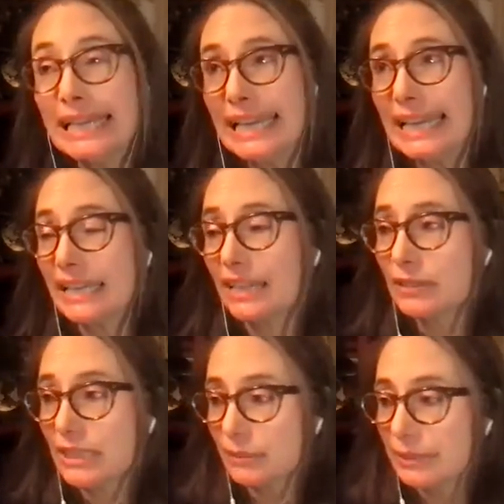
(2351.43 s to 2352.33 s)
And I
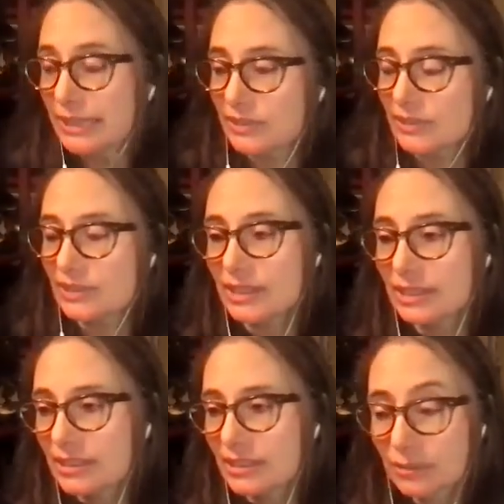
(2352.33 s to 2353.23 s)
really miss
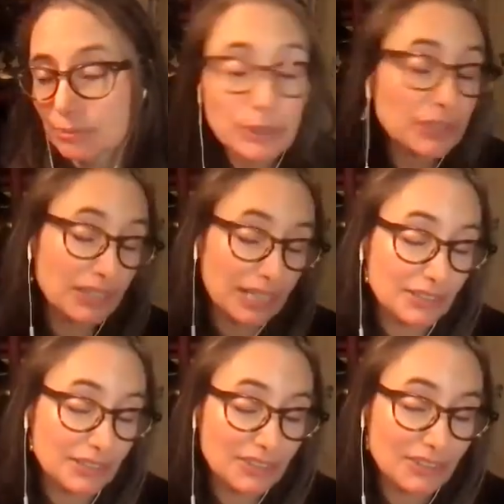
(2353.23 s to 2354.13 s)
the
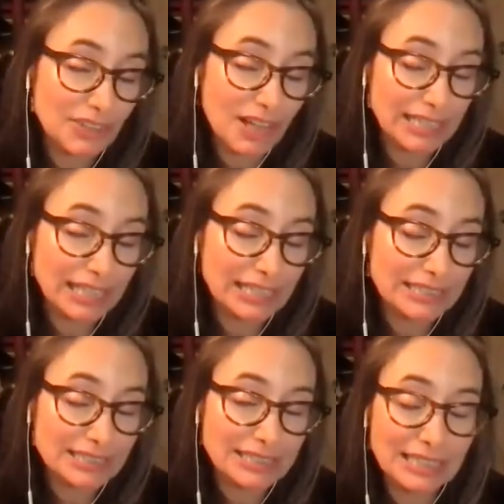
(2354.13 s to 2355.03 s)
booksellers talking,
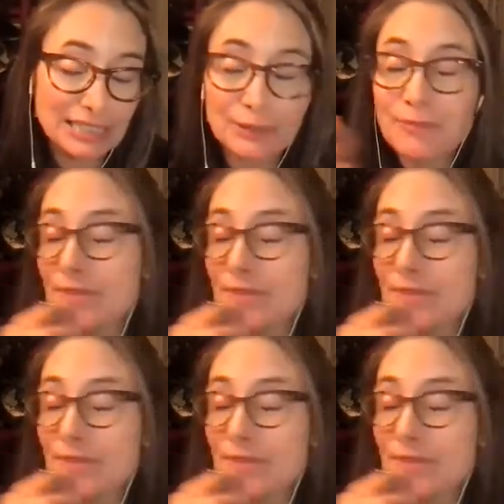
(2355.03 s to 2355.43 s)
and